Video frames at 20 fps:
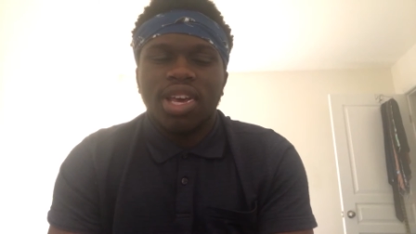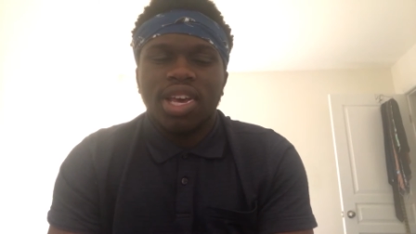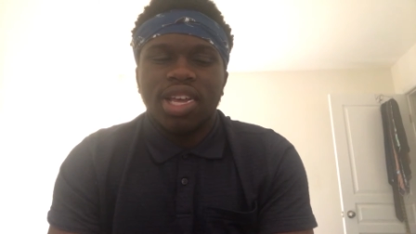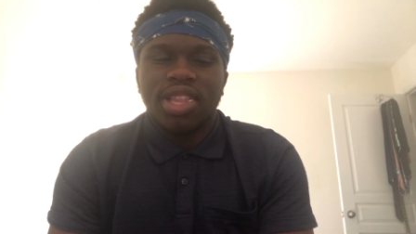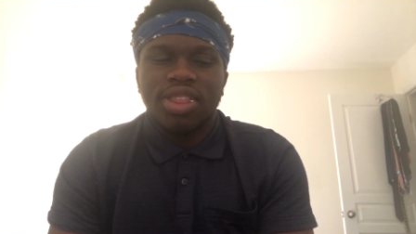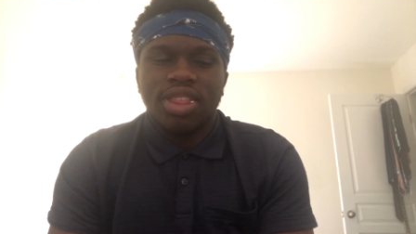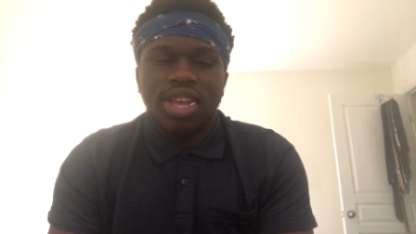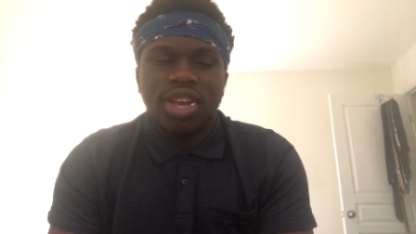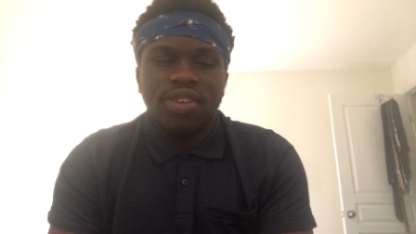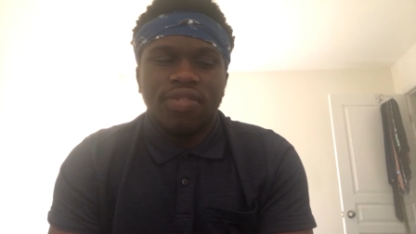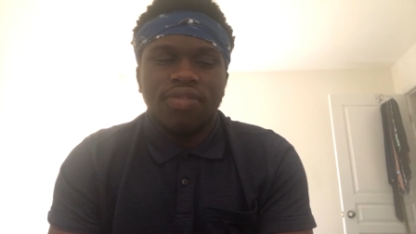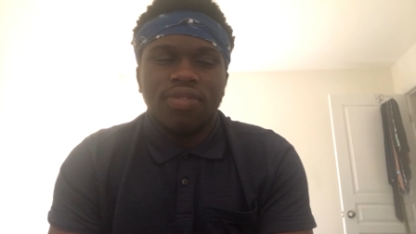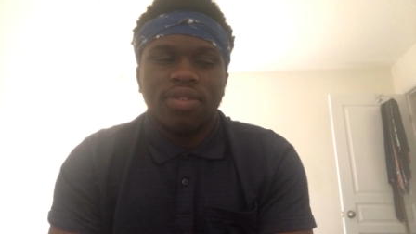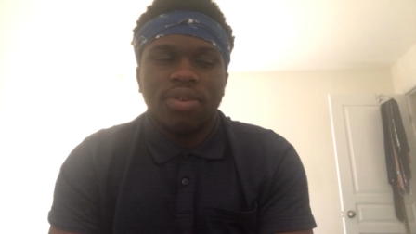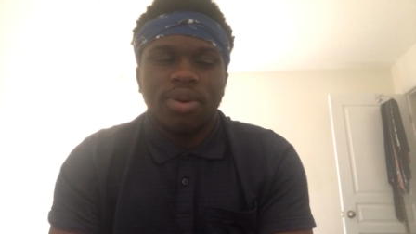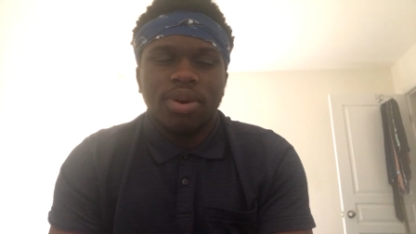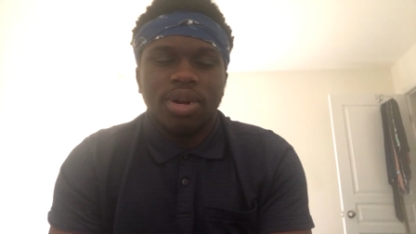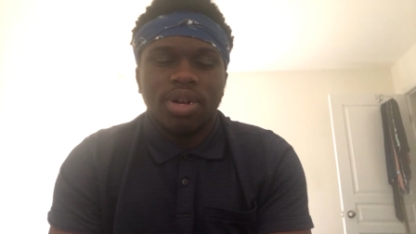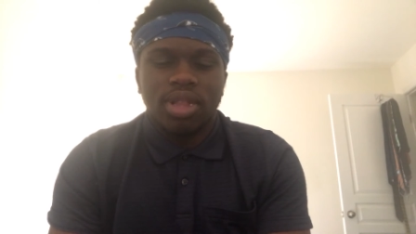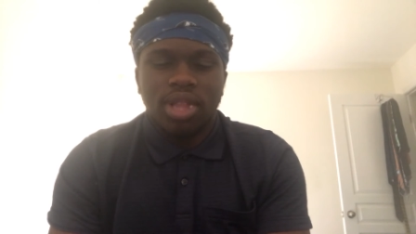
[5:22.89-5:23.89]
and
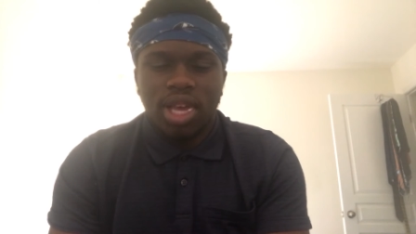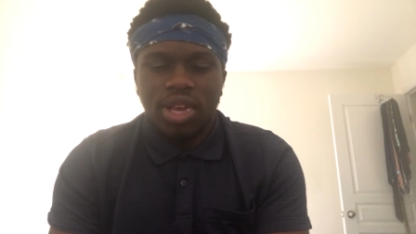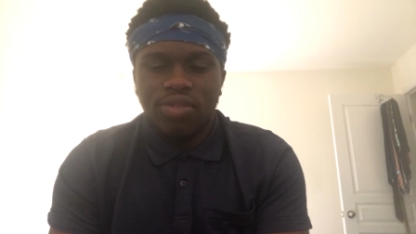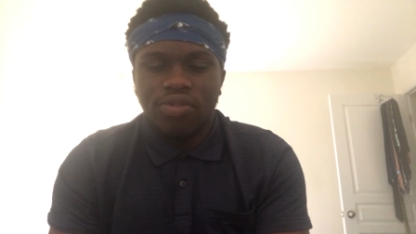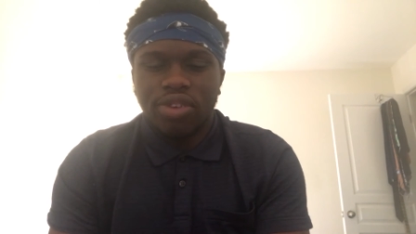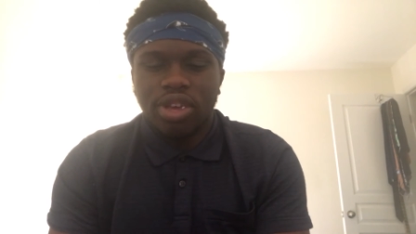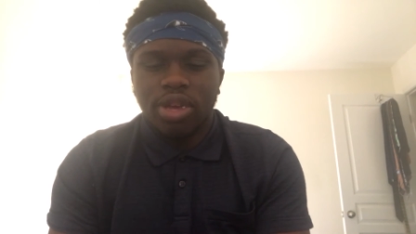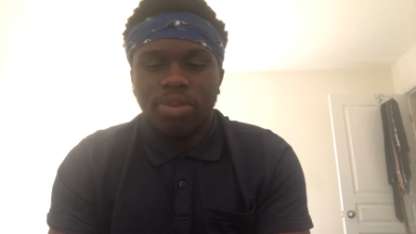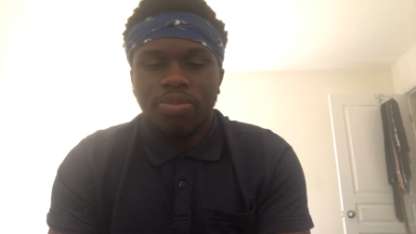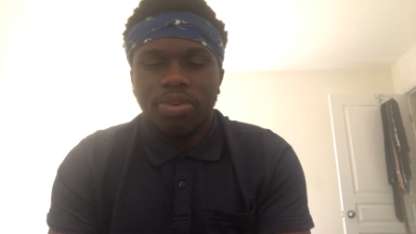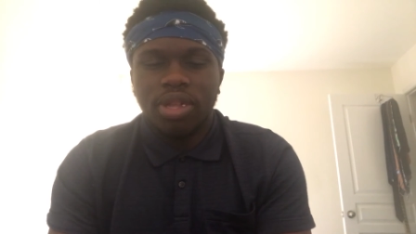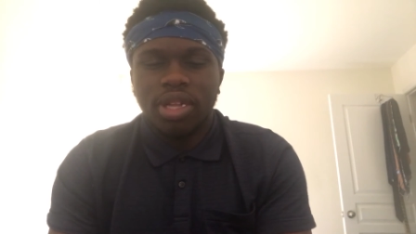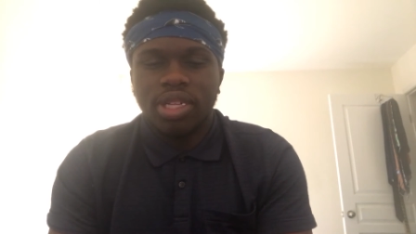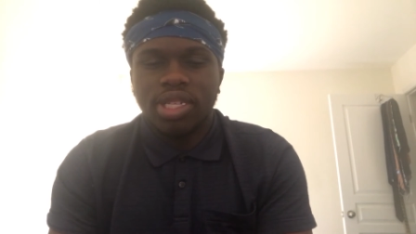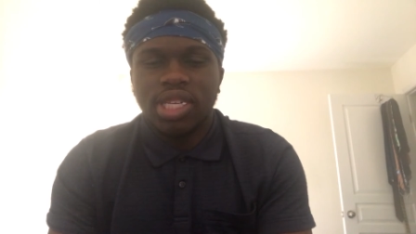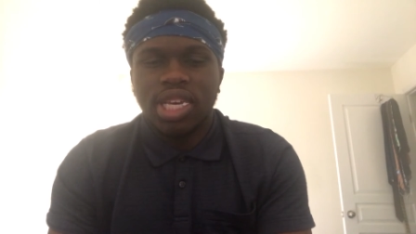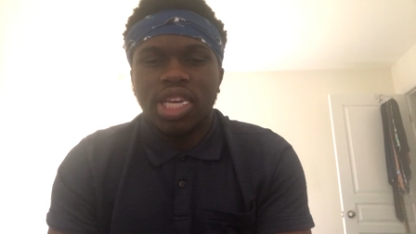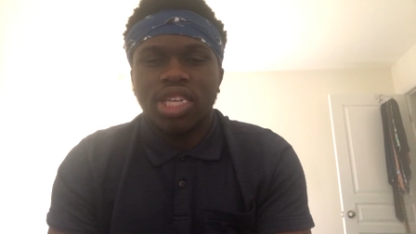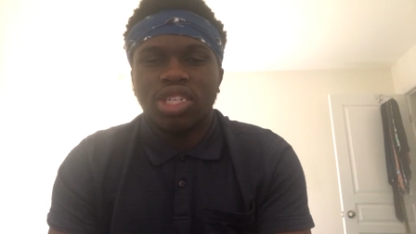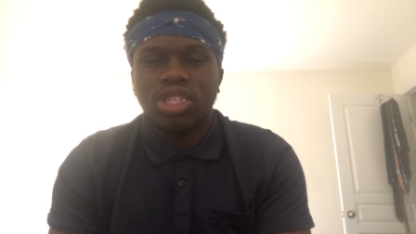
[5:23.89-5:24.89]
therefore like
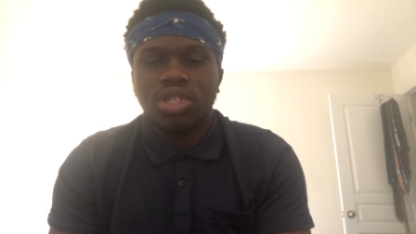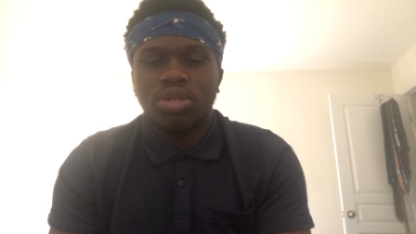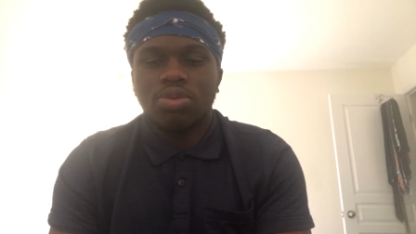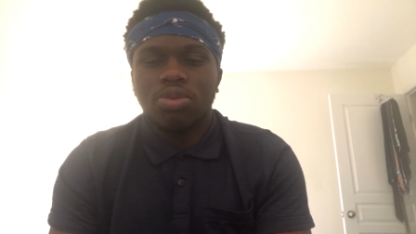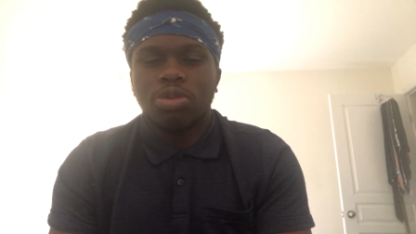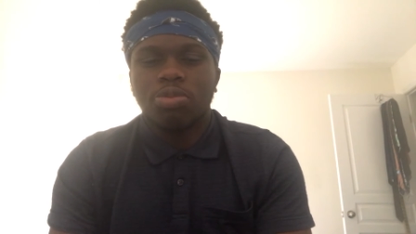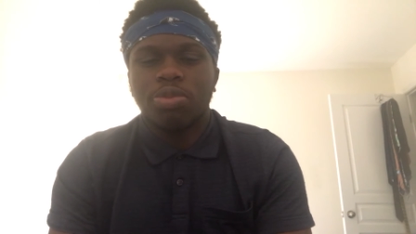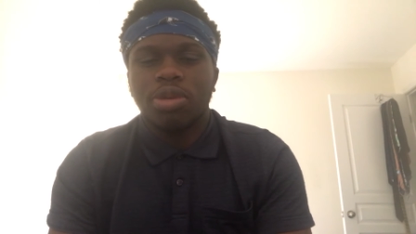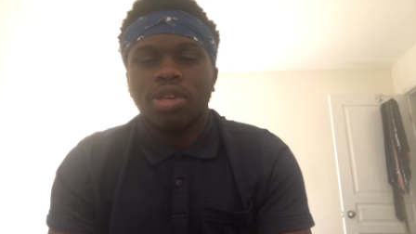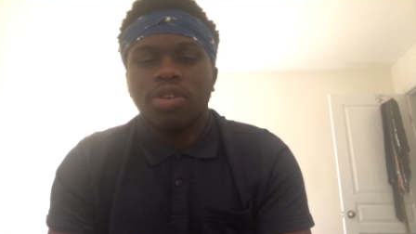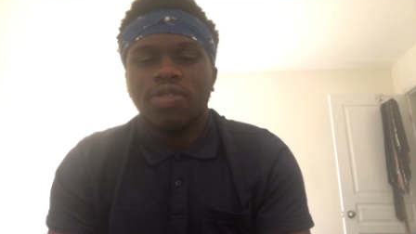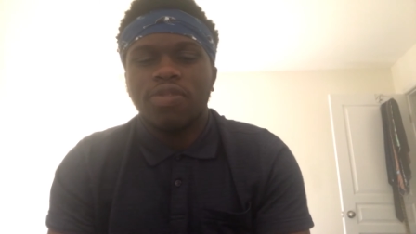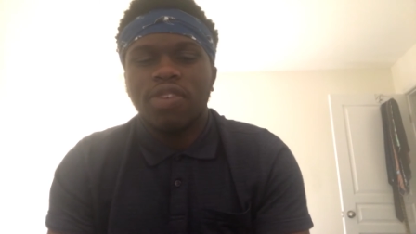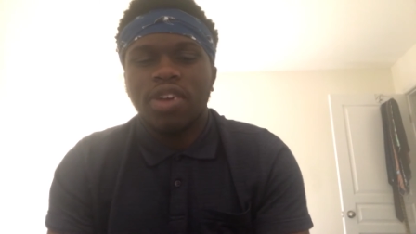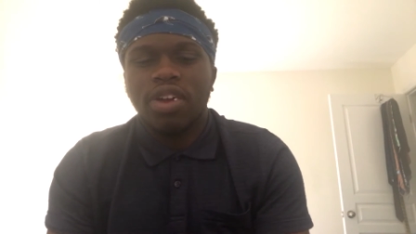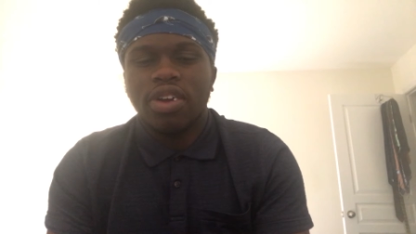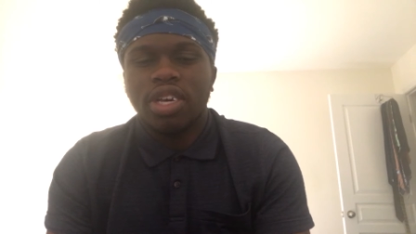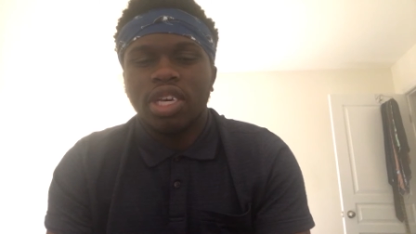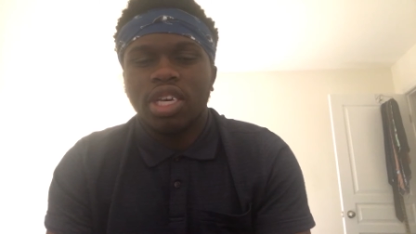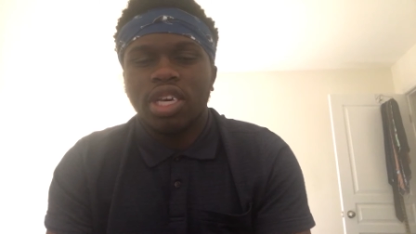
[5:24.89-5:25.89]
rehabilitation would be
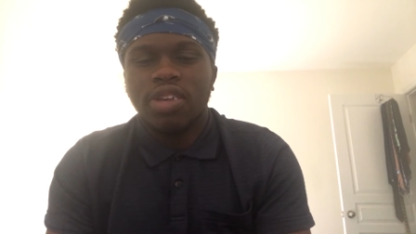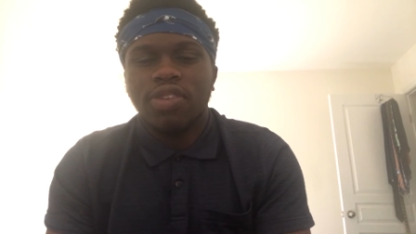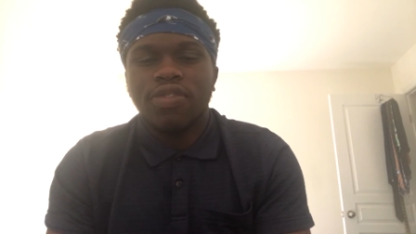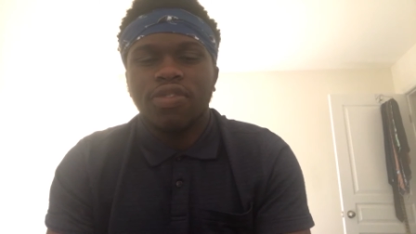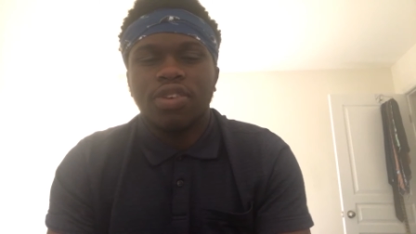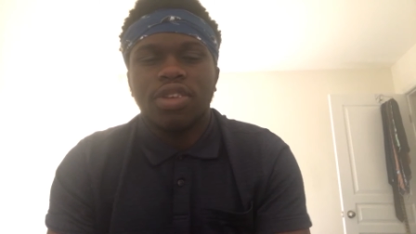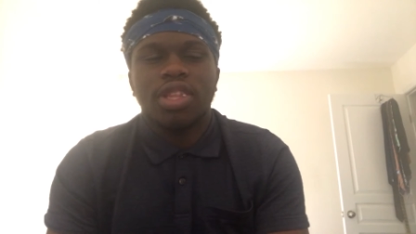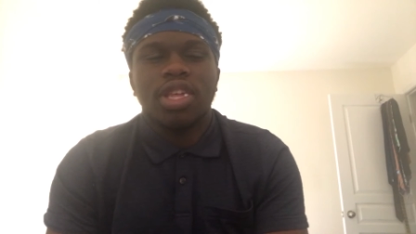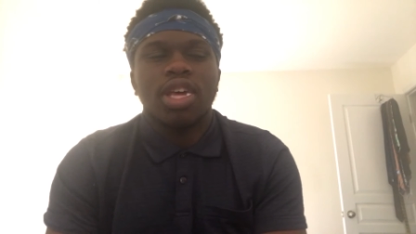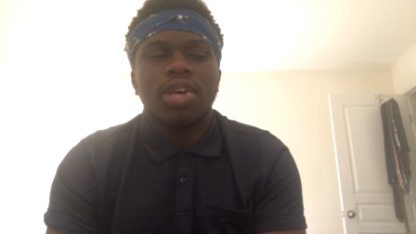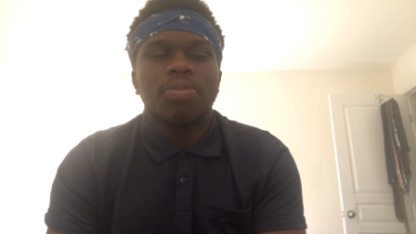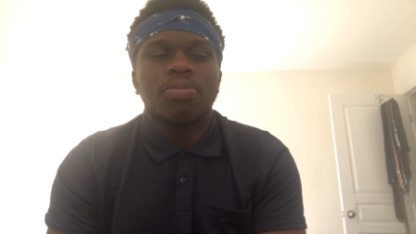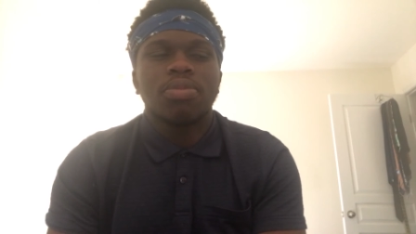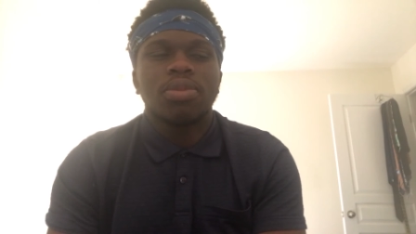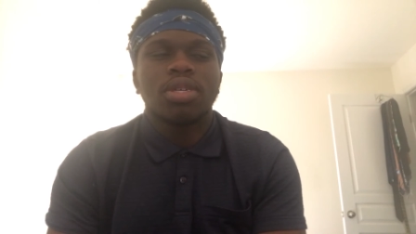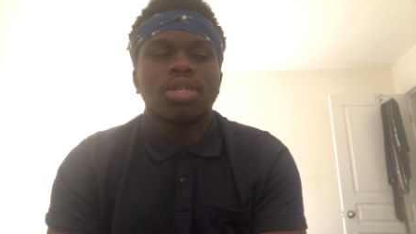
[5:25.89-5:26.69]
very good for them,